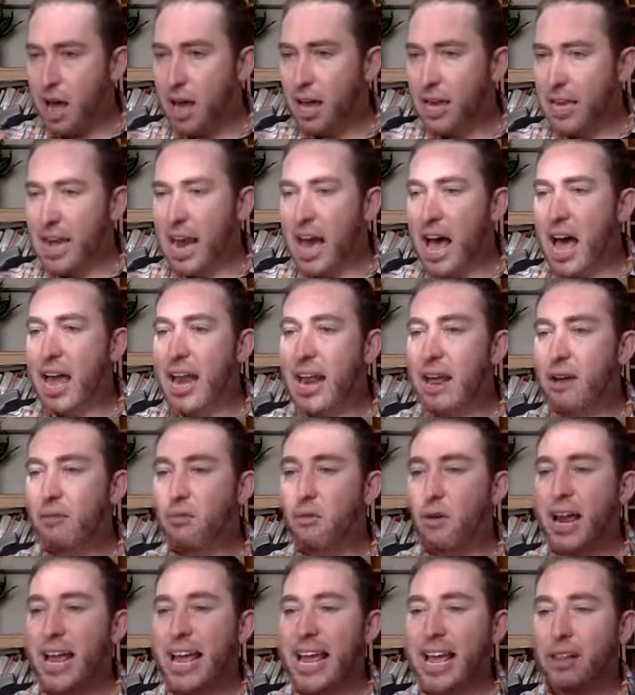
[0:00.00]
Not
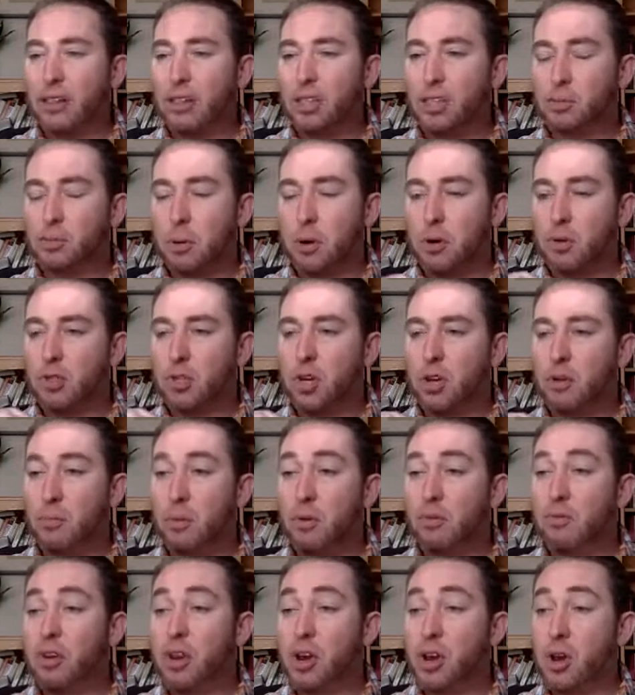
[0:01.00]
every English person who
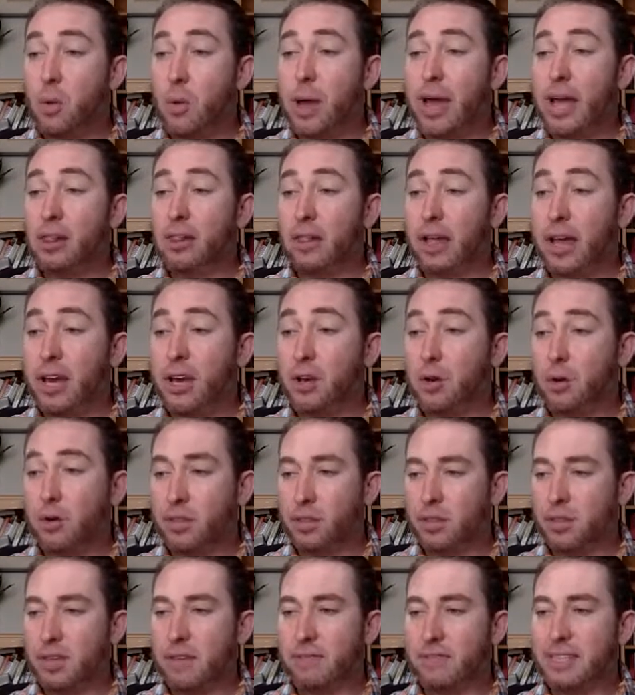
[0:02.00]
moved to New England during
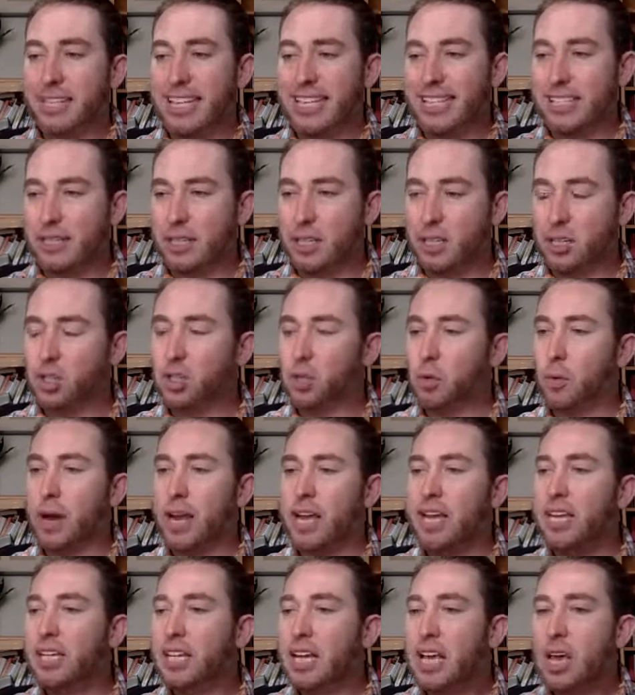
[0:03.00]
the 17th
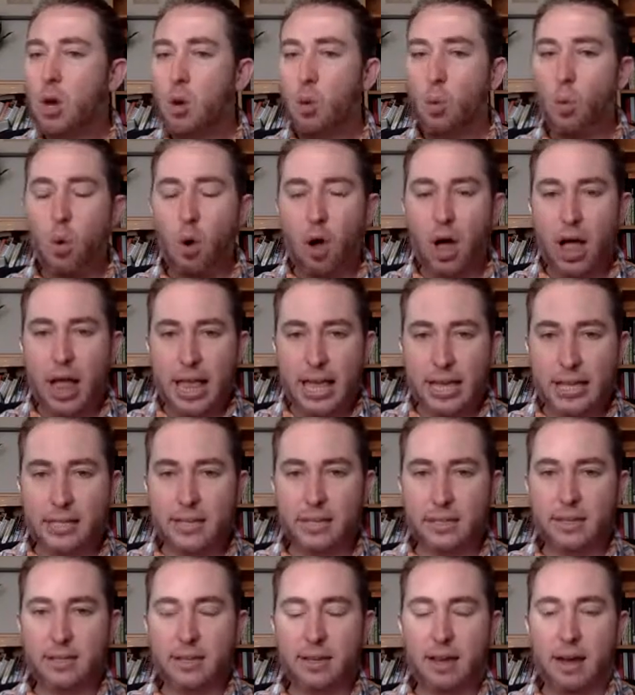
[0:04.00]
century
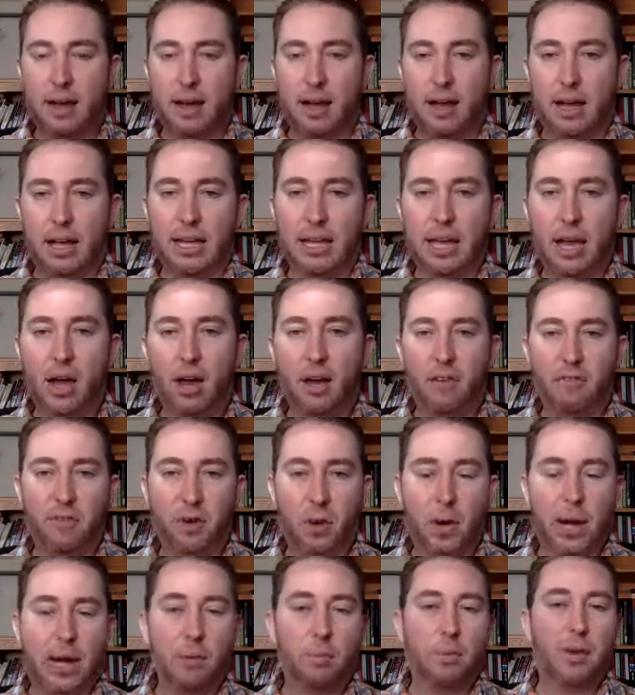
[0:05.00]
was a
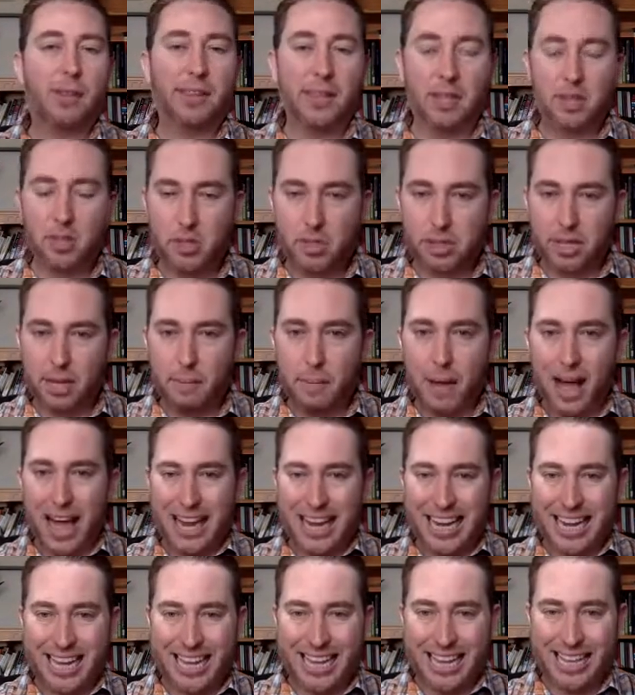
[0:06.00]
very religiously
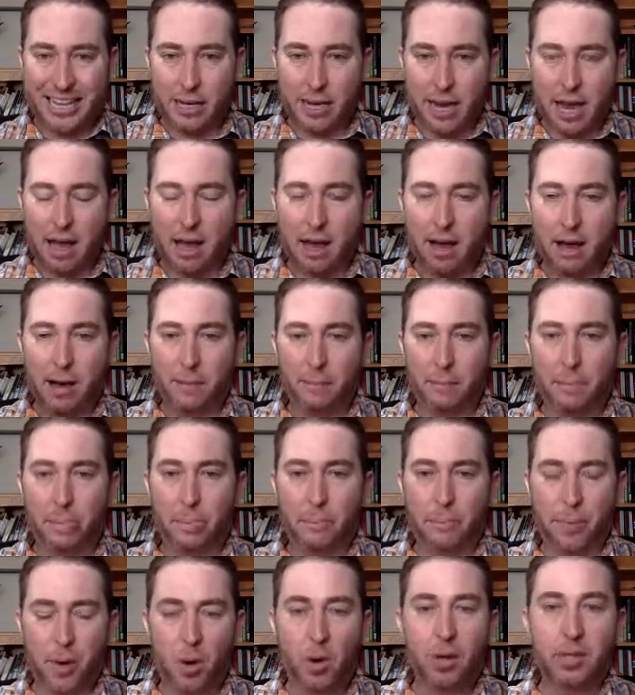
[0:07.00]
minded
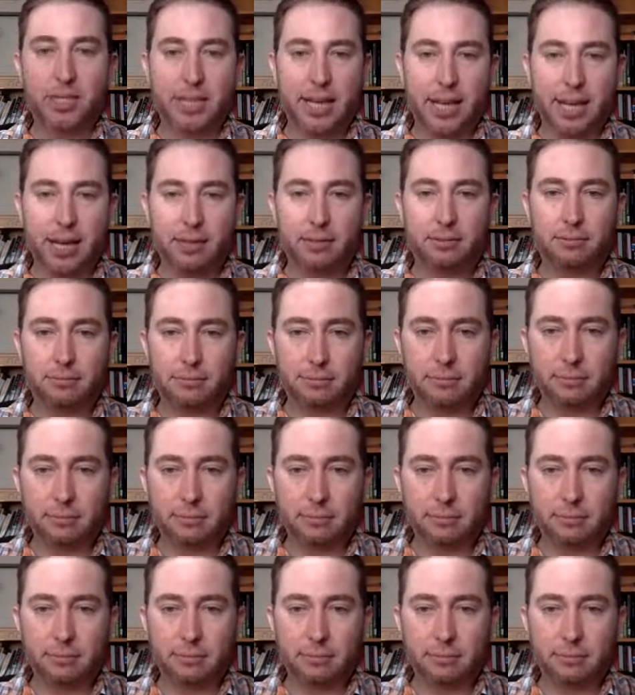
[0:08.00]
Puritan.